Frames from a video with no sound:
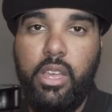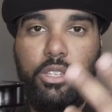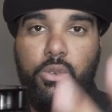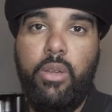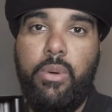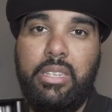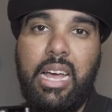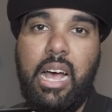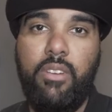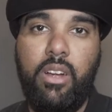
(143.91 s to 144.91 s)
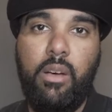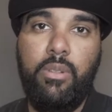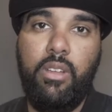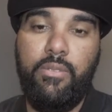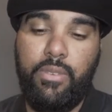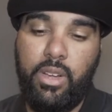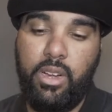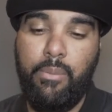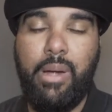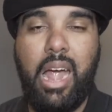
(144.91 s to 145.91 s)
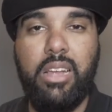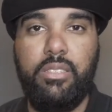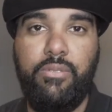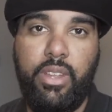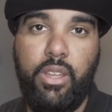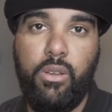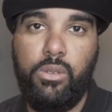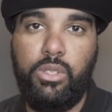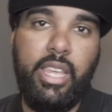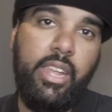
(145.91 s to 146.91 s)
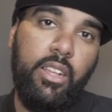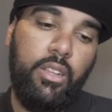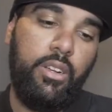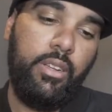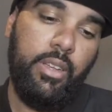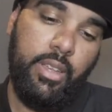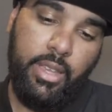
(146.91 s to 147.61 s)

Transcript: So anyways, I have a couple of comparison videos. Take a look.